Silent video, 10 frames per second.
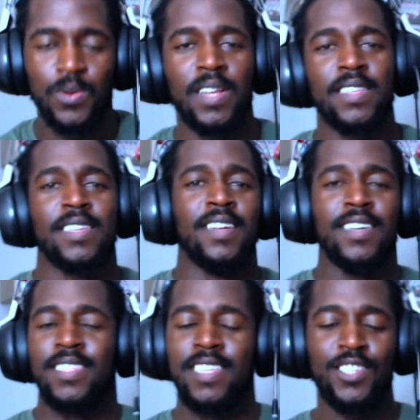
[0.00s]
So
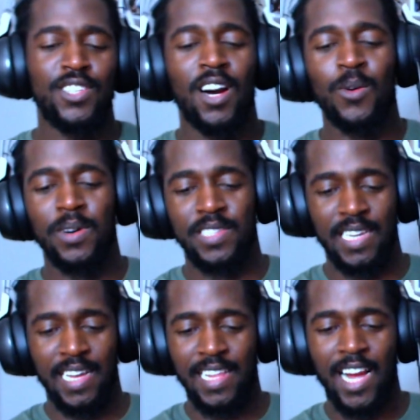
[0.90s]
these young
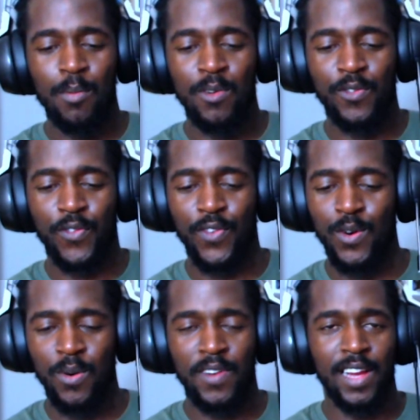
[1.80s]
ones, yeah, they're coming
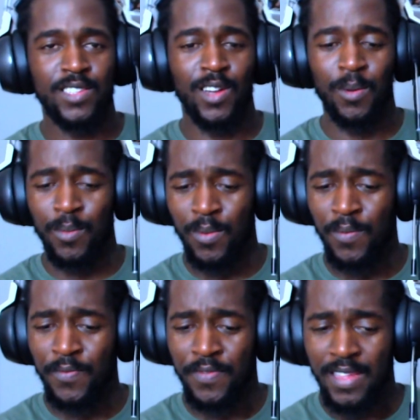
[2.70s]
through with like some
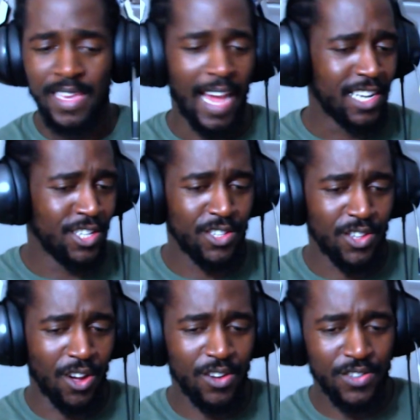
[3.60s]
catchy
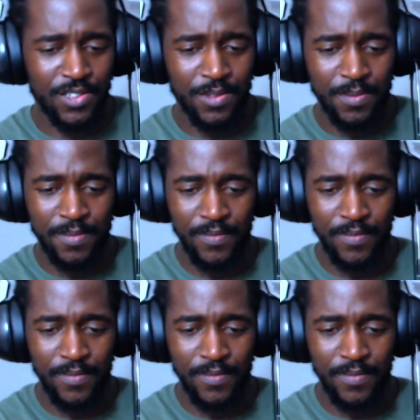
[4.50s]
songs